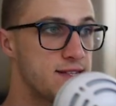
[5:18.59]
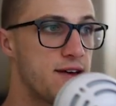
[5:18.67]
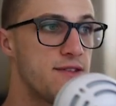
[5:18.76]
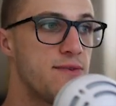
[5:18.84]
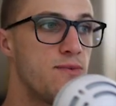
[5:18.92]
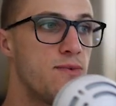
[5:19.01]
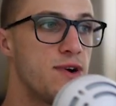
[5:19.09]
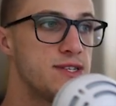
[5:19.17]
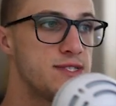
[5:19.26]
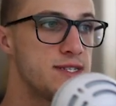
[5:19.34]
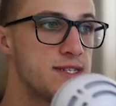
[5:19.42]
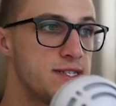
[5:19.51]
Now, what
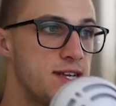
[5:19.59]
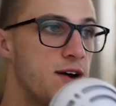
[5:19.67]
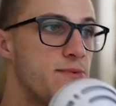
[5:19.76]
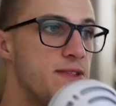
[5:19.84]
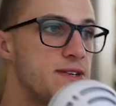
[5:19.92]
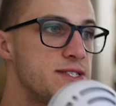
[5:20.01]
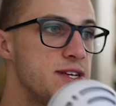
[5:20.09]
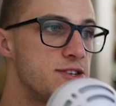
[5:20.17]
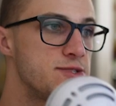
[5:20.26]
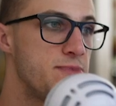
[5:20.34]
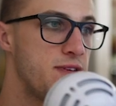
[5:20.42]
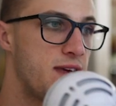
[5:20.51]
does this tell me? This
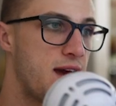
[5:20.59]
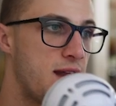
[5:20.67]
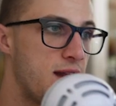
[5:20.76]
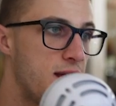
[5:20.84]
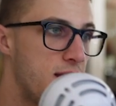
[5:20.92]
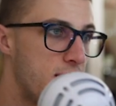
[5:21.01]
tells me that